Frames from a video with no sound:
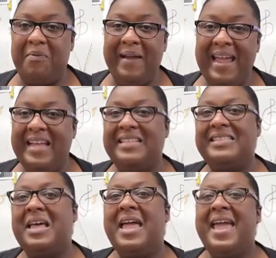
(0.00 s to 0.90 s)

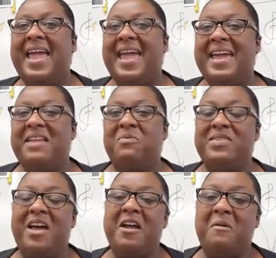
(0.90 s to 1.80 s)
parades. And
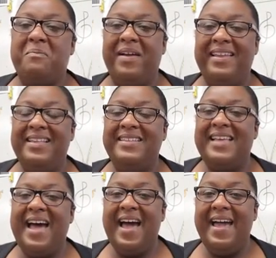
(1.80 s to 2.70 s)
with our
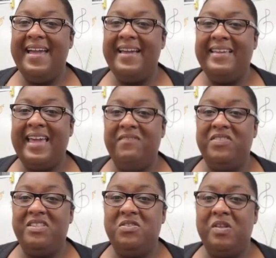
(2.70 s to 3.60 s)
umbrellas, I
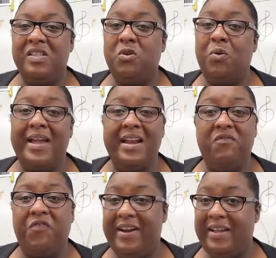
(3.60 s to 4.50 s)
gave the students
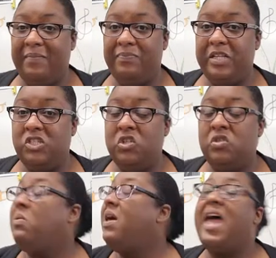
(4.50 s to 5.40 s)
creative freedom to
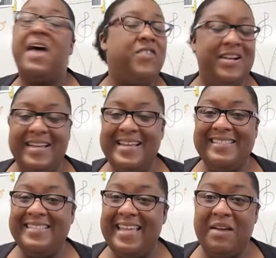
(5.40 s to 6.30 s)
choose whatever it
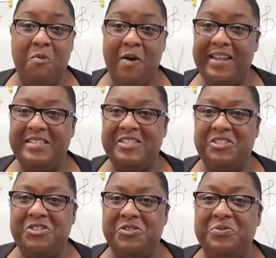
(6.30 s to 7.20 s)
is that they wanted
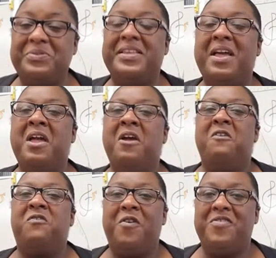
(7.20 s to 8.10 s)
to choose
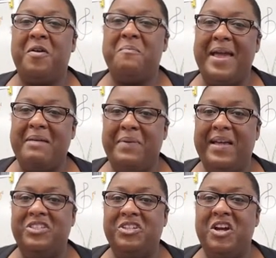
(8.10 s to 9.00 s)
for their main
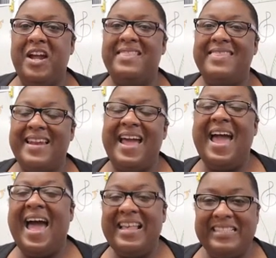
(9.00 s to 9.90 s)
picture. And then
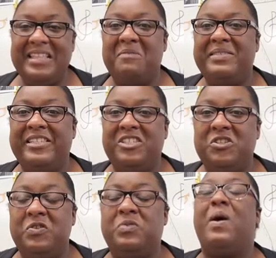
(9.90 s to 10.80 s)
I asked them to
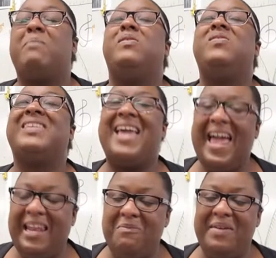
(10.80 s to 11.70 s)
choose one music
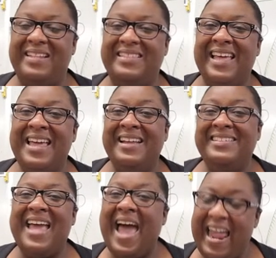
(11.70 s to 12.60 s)
element
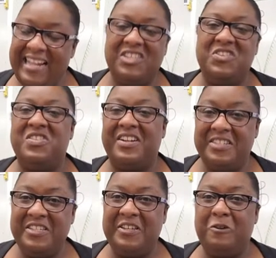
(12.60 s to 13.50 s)
to add into
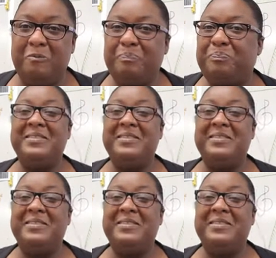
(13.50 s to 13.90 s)
their tune.